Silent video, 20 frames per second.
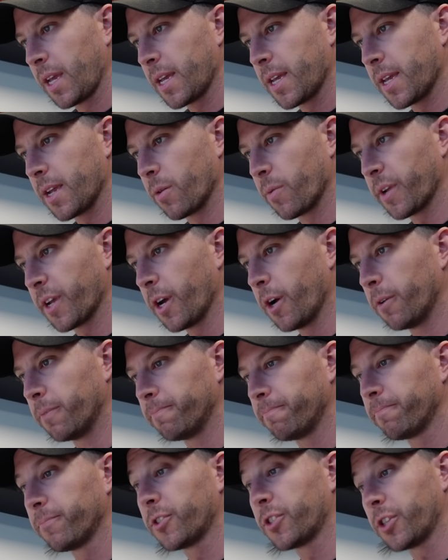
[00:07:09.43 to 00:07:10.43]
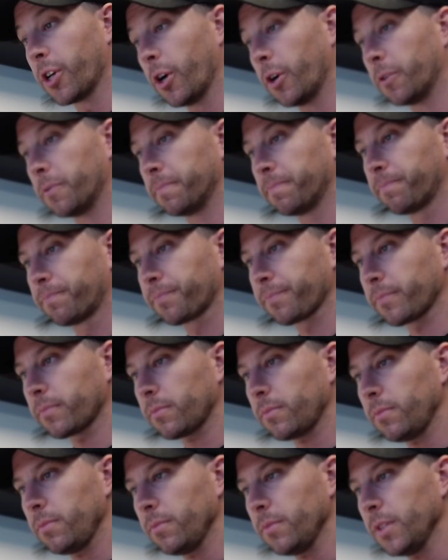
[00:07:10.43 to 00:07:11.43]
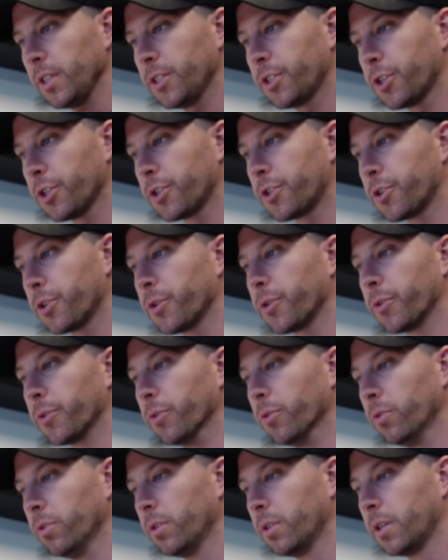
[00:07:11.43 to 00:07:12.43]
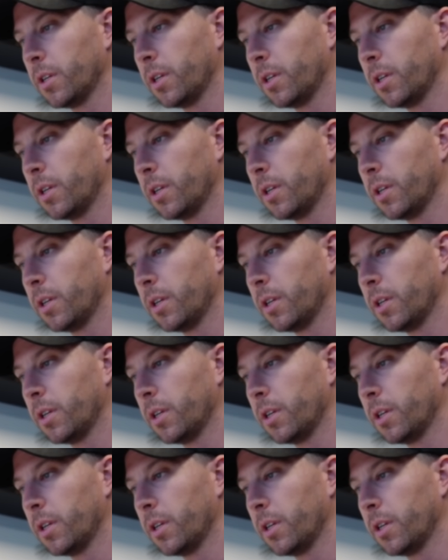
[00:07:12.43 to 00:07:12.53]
Here we go. So to do